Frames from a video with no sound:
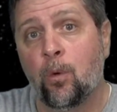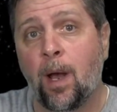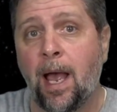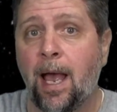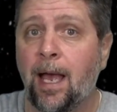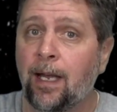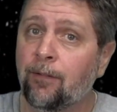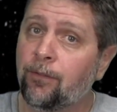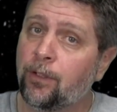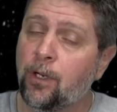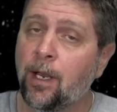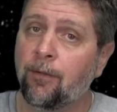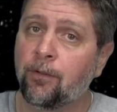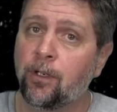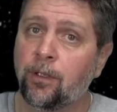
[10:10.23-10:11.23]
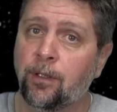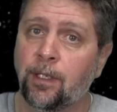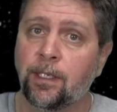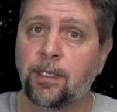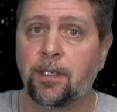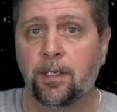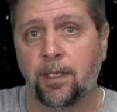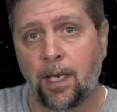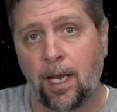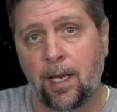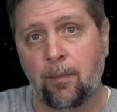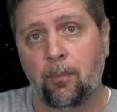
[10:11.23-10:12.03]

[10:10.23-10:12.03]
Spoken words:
have and you have good things to say,